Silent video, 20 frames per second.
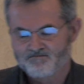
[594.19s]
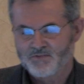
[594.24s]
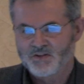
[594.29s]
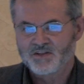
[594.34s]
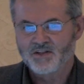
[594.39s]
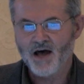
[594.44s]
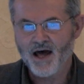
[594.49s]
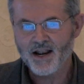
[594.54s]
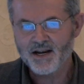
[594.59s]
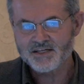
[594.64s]

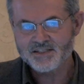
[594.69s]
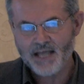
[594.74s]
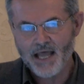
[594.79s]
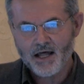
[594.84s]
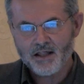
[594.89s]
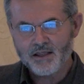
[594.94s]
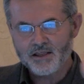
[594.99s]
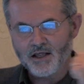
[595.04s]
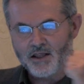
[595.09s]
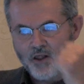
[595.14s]
Not
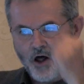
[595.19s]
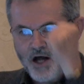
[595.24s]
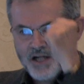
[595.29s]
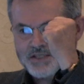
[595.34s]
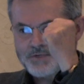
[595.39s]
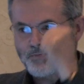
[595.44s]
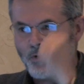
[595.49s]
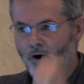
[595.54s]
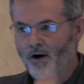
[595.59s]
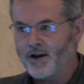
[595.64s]
exactly the
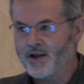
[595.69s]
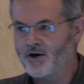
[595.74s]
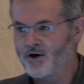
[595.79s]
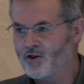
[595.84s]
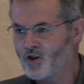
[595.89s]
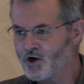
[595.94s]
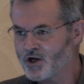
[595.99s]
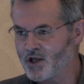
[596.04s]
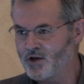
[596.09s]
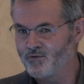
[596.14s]
launch party you're
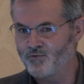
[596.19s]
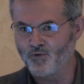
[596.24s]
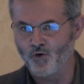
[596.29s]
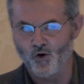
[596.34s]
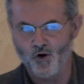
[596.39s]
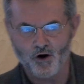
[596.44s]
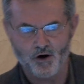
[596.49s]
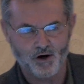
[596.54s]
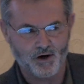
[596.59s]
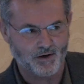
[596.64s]
looking
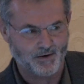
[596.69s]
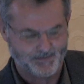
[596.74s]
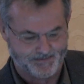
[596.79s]
for.